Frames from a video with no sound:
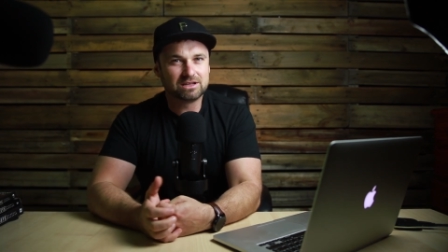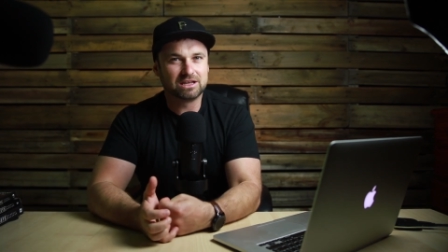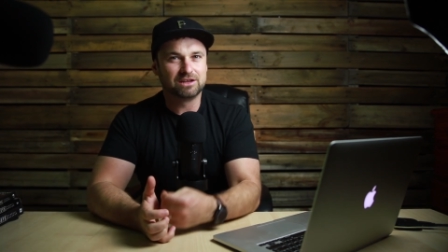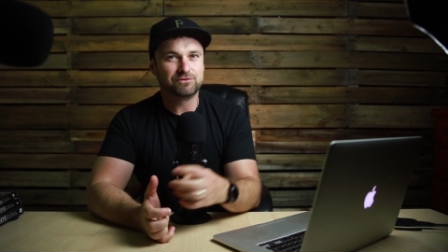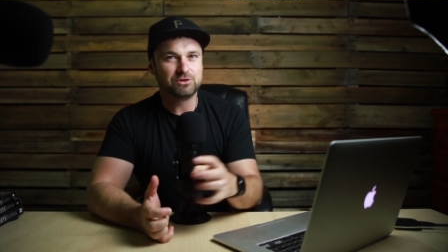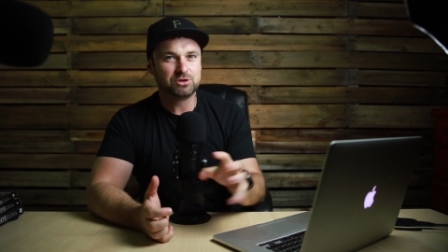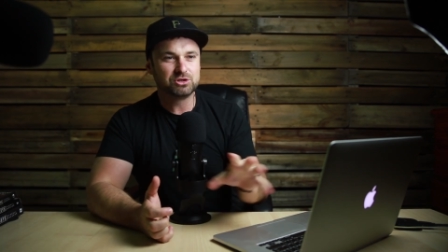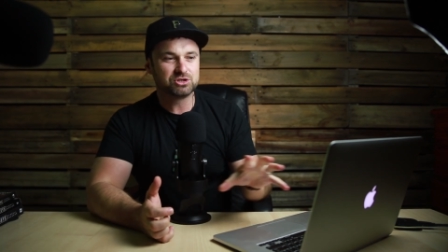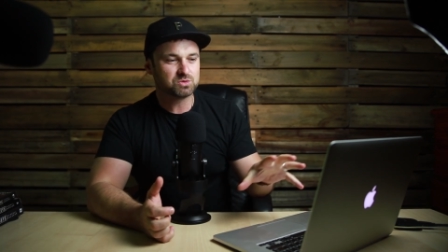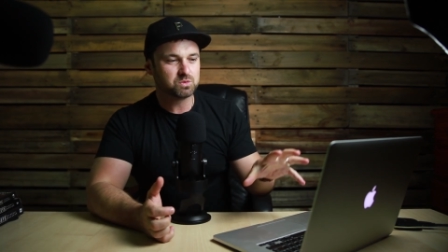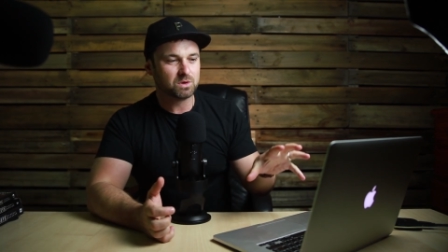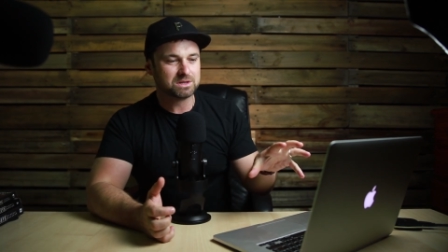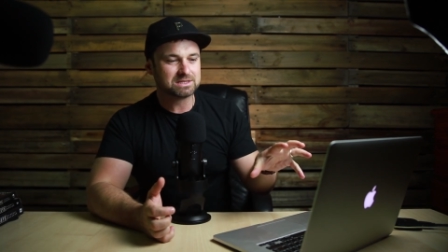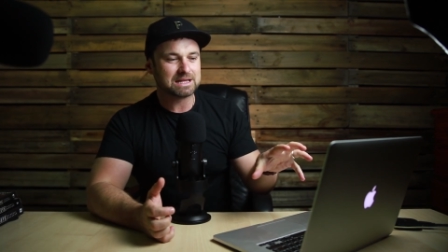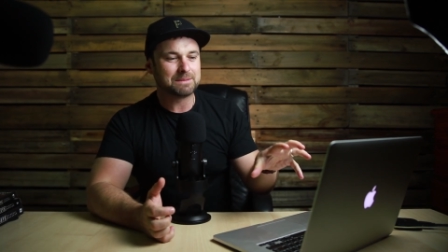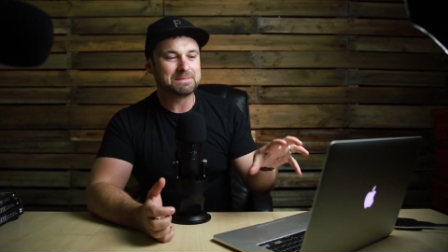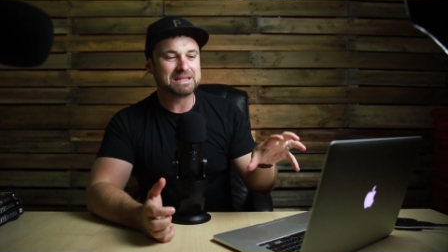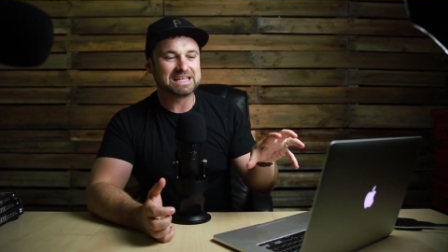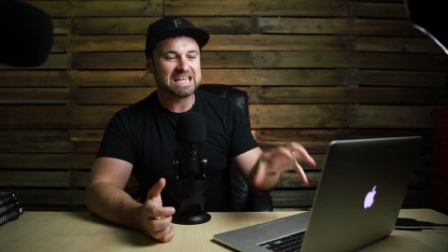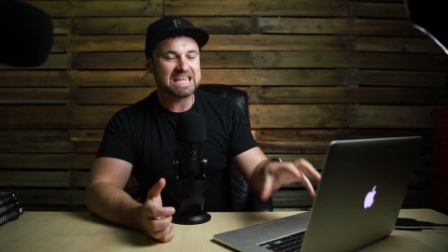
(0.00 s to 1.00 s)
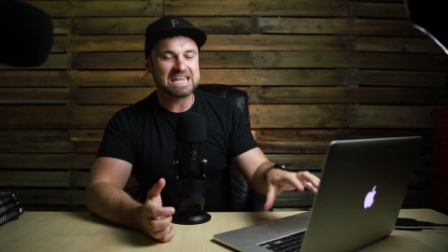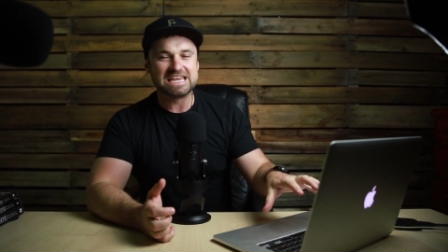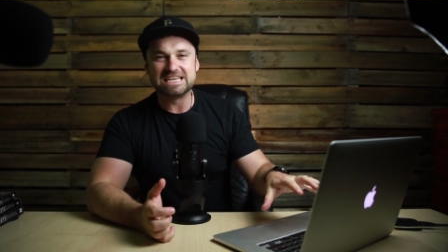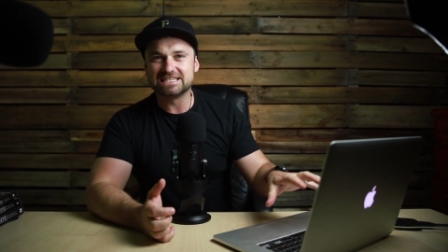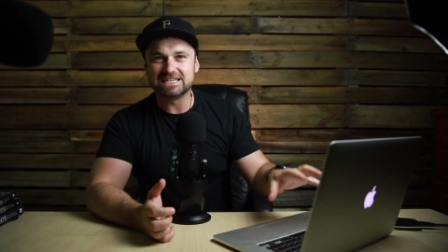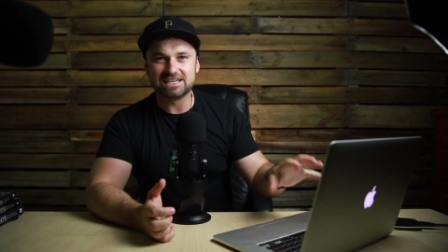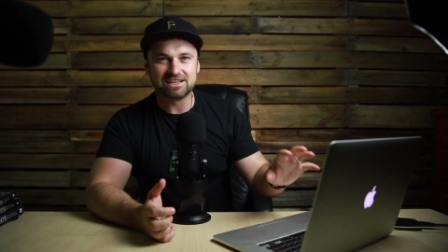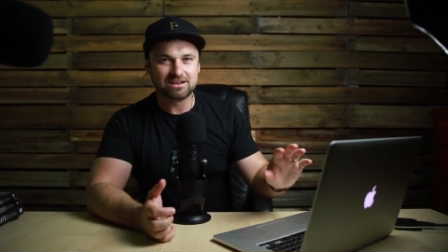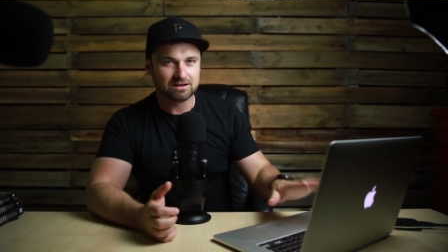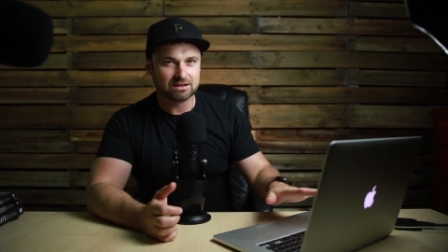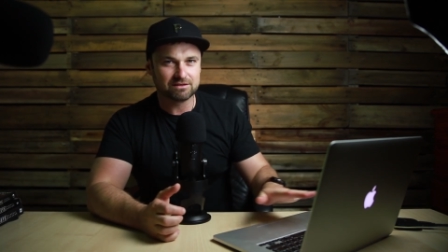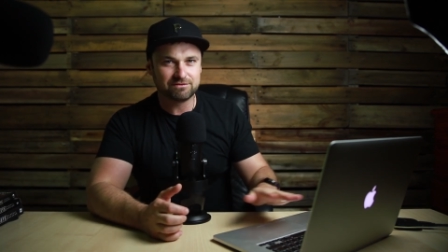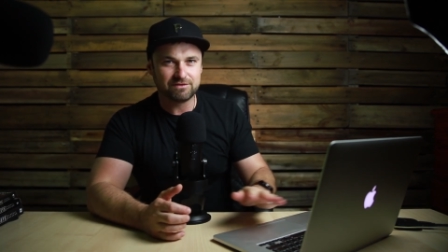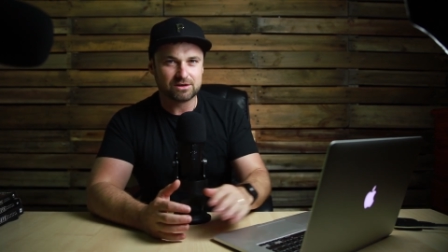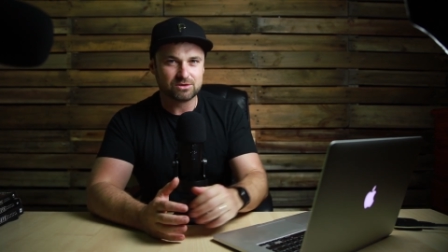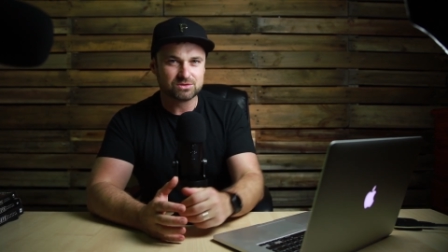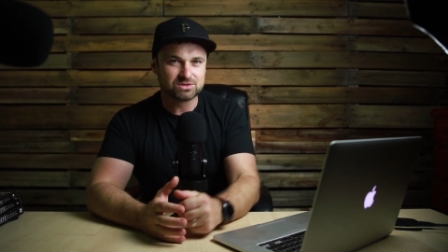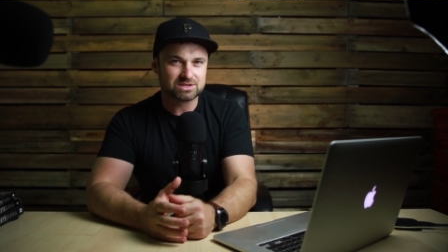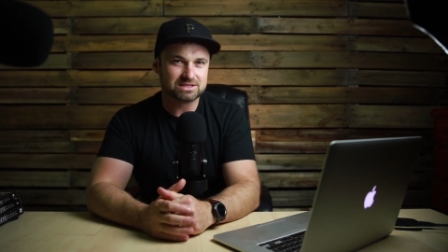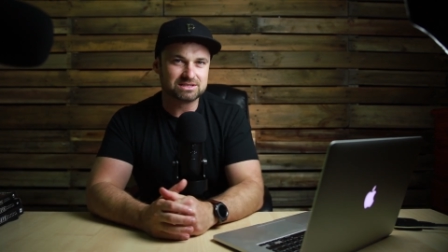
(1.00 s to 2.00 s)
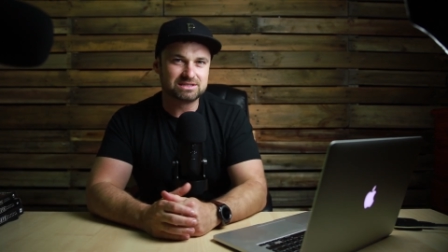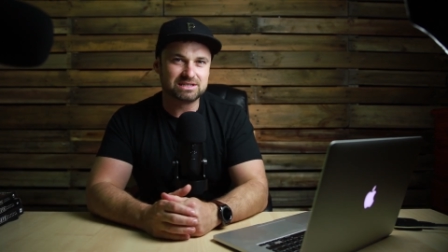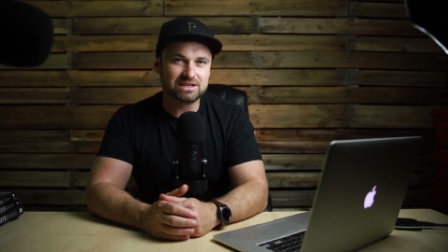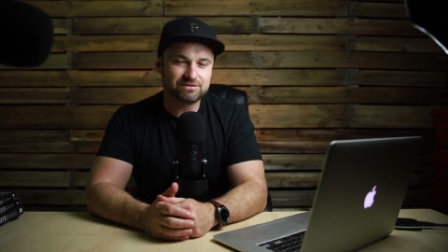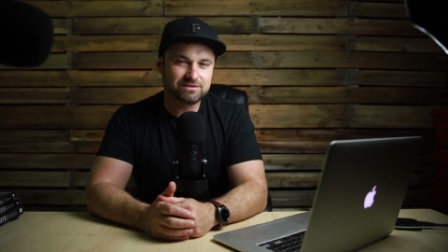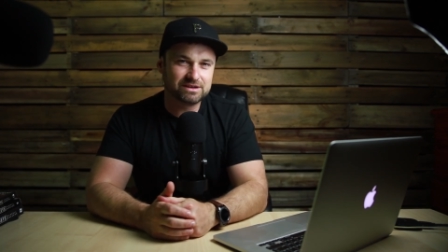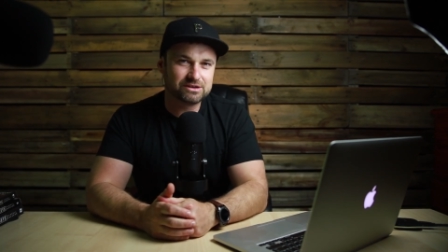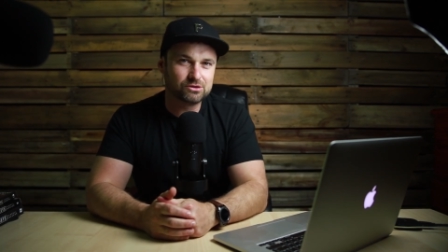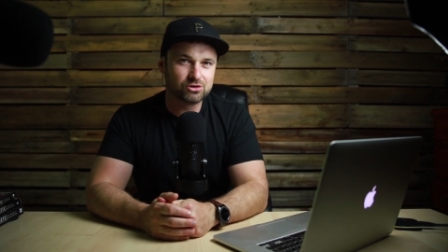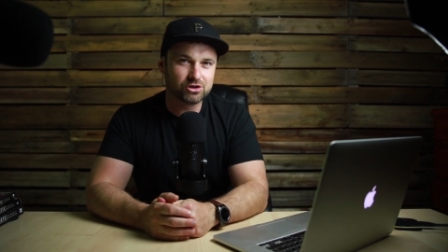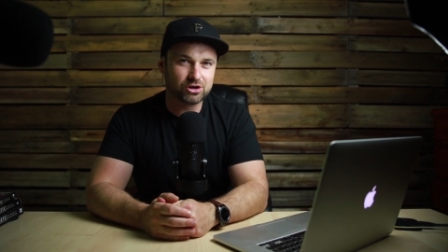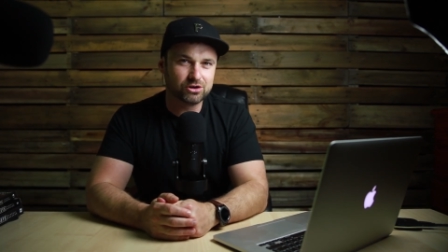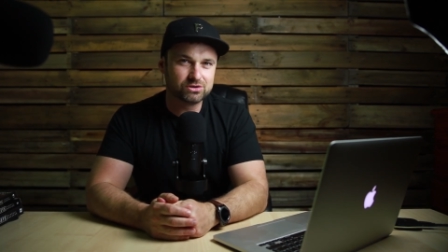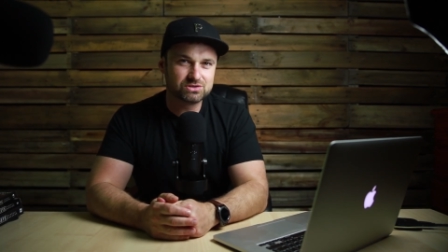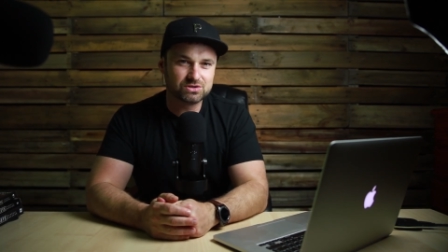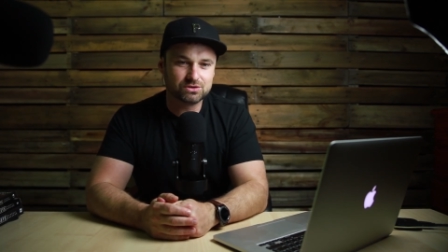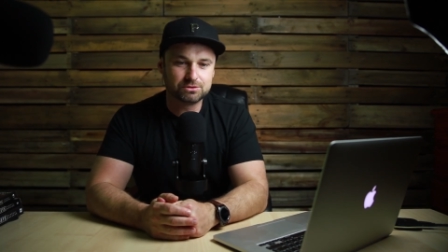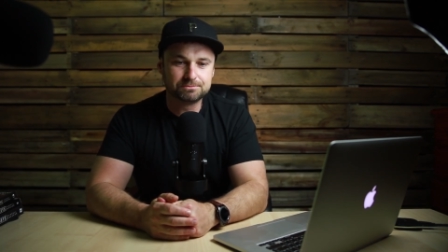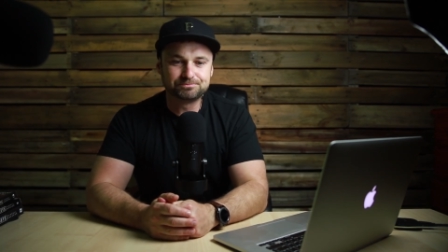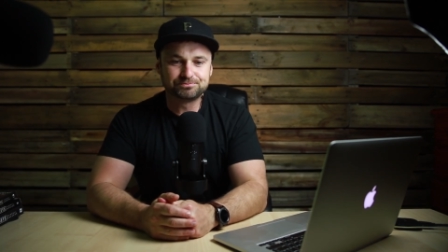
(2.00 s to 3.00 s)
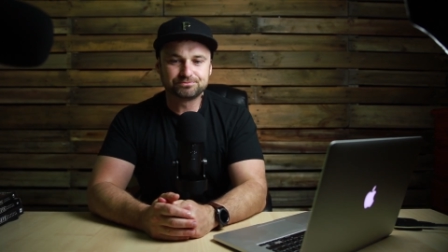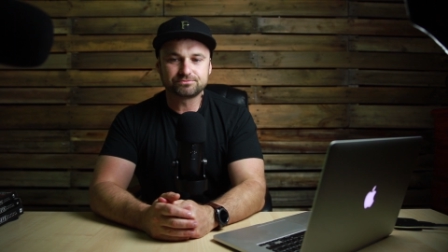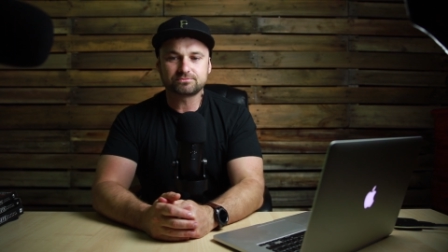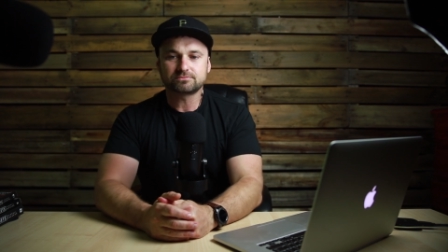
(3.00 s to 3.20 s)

If you just want something easy, ClickFunnels is definitely your go-to.